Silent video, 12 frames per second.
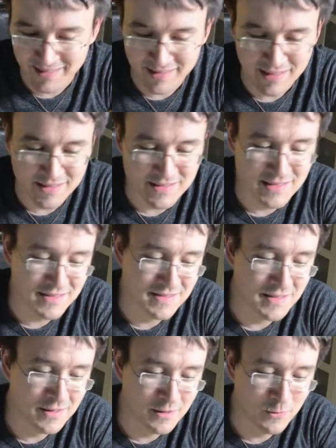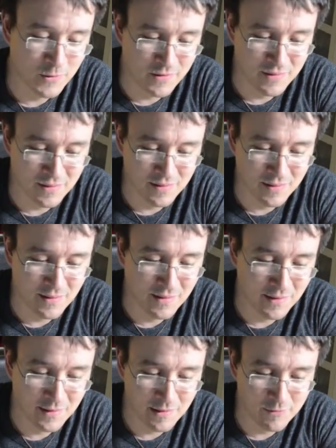data sets here with the
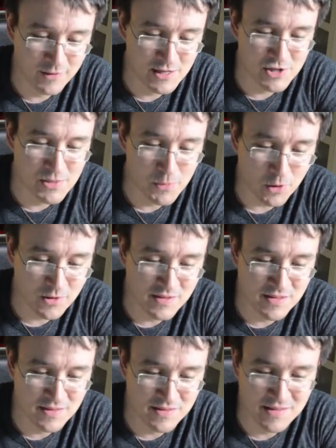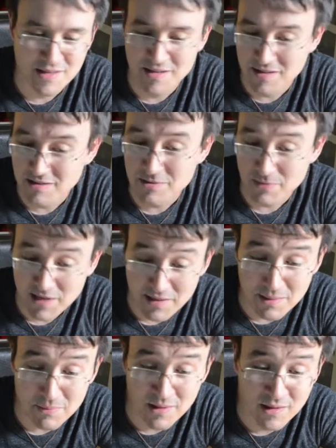little flashy boxes and explain
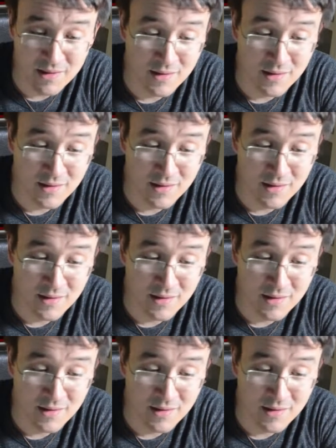them.